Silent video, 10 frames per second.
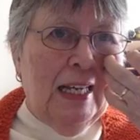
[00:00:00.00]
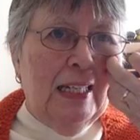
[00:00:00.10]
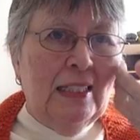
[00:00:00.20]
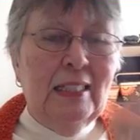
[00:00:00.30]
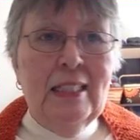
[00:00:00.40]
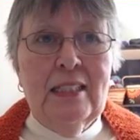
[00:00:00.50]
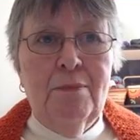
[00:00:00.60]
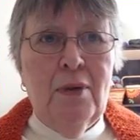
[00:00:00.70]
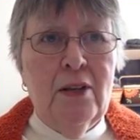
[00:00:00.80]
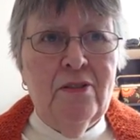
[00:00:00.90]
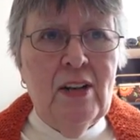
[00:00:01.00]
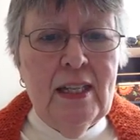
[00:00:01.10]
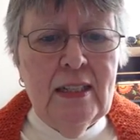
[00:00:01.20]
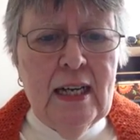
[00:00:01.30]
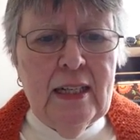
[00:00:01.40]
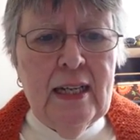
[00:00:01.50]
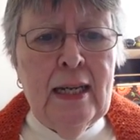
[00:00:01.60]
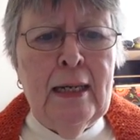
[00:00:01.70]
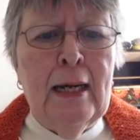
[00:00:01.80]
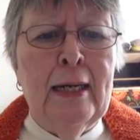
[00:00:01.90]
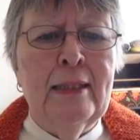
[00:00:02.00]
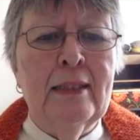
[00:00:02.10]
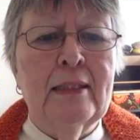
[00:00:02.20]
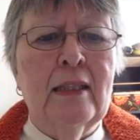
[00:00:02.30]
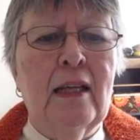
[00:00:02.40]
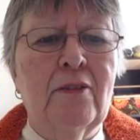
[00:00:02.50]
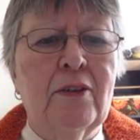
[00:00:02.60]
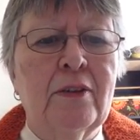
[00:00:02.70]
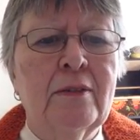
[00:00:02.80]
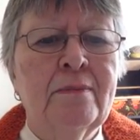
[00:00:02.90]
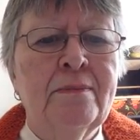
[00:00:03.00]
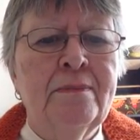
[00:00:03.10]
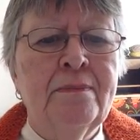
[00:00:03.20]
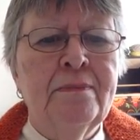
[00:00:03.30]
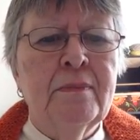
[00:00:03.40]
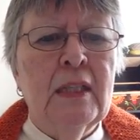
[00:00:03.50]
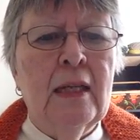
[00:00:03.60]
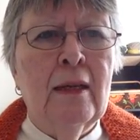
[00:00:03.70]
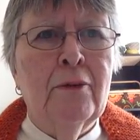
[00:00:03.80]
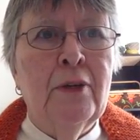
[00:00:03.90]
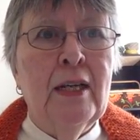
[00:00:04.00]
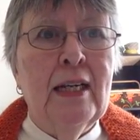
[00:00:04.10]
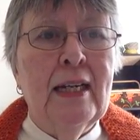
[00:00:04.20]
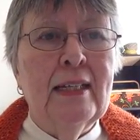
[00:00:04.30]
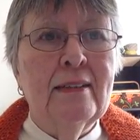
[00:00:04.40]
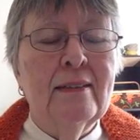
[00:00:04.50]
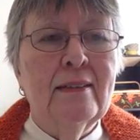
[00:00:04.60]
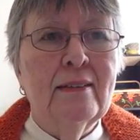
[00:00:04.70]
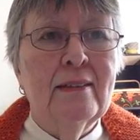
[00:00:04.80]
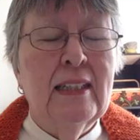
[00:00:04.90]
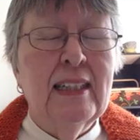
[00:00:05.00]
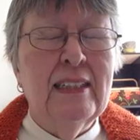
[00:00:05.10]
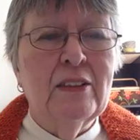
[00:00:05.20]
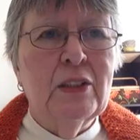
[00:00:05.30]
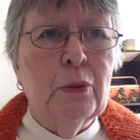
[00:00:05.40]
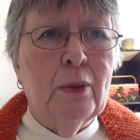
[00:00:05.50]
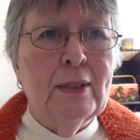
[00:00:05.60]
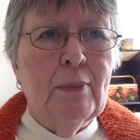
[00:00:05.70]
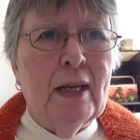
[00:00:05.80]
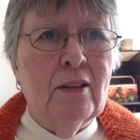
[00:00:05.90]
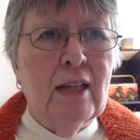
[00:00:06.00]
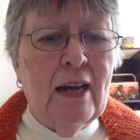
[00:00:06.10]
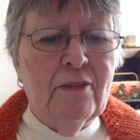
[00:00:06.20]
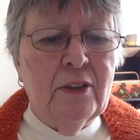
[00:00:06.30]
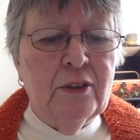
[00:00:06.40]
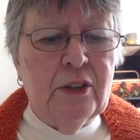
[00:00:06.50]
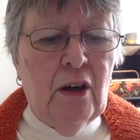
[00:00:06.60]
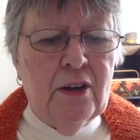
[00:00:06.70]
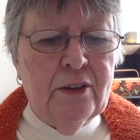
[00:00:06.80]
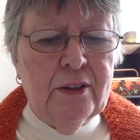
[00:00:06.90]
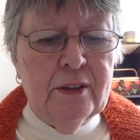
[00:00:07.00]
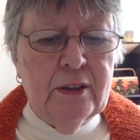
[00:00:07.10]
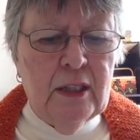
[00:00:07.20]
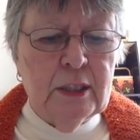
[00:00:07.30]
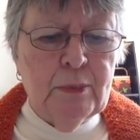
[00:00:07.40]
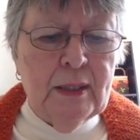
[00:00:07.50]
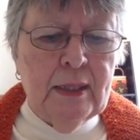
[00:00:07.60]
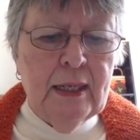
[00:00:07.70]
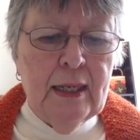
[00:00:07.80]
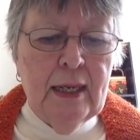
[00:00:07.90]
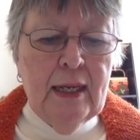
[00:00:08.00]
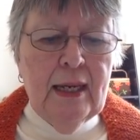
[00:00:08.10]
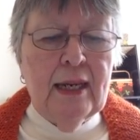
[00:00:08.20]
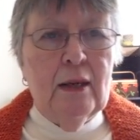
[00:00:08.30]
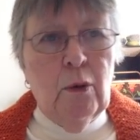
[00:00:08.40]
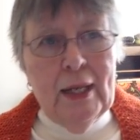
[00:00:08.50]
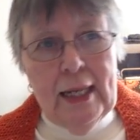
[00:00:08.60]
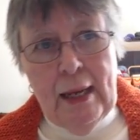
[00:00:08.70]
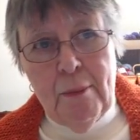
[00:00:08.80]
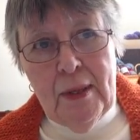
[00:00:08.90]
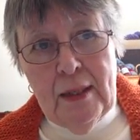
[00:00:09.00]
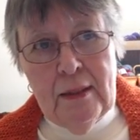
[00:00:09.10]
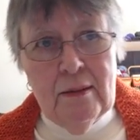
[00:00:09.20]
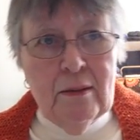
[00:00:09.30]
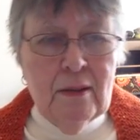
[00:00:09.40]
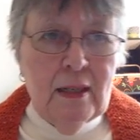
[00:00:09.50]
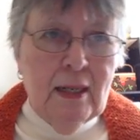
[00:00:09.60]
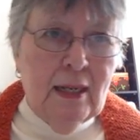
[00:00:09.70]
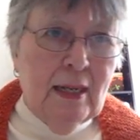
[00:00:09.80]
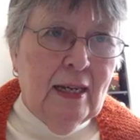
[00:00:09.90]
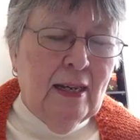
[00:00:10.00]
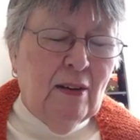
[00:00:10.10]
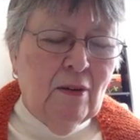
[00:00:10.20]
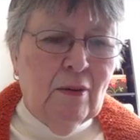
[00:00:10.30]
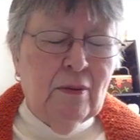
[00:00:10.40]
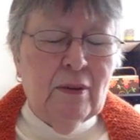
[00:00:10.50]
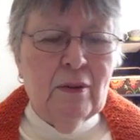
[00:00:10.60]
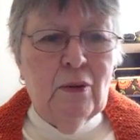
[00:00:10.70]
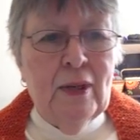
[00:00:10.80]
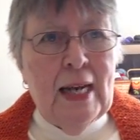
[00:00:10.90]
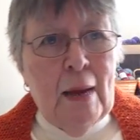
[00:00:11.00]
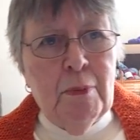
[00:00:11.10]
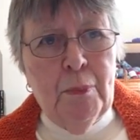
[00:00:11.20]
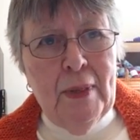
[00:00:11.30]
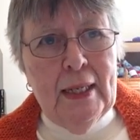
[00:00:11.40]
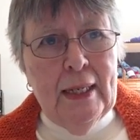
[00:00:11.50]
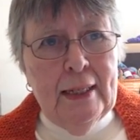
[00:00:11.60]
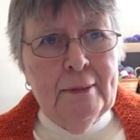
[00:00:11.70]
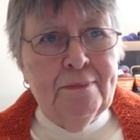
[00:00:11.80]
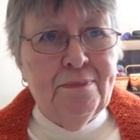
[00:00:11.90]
She's just a bona fide nut, and I just love her. I love her knitting and her stories about her life and her daughter and her husband and going camping and going apple picking.